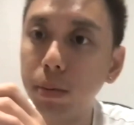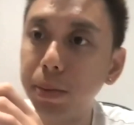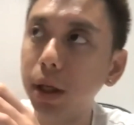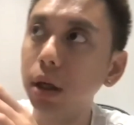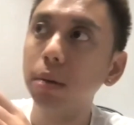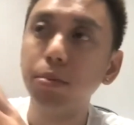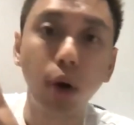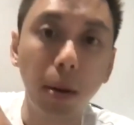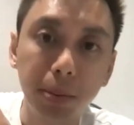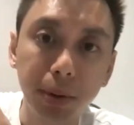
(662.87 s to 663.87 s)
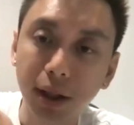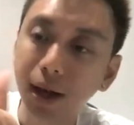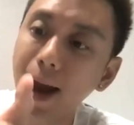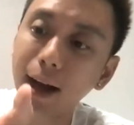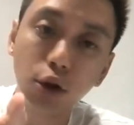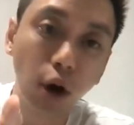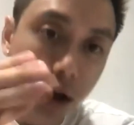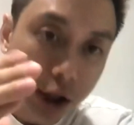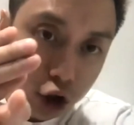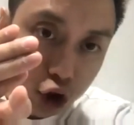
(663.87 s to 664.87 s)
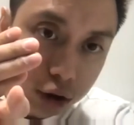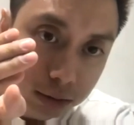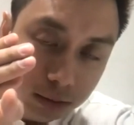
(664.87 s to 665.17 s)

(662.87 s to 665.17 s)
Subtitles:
be probably acknowledge,